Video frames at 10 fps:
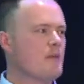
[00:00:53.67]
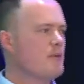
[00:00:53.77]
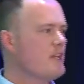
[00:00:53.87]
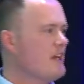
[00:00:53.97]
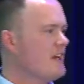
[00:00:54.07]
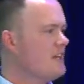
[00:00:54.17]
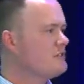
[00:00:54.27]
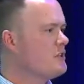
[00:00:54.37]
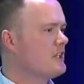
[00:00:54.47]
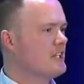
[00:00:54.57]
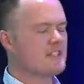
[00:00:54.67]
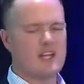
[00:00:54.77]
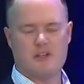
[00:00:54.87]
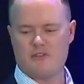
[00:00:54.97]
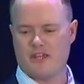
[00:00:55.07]
But yeah, I love doing this
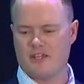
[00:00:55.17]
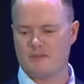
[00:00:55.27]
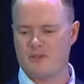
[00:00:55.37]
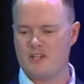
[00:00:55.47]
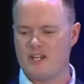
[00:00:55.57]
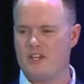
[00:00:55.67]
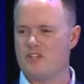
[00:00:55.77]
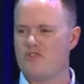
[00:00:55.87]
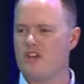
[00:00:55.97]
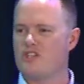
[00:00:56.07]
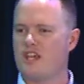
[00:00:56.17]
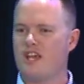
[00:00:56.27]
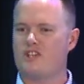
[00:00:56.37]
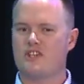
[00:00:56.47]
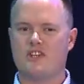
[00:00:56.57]
kind of thing, especially industry
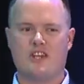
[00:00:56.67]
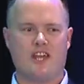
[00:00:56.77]
education,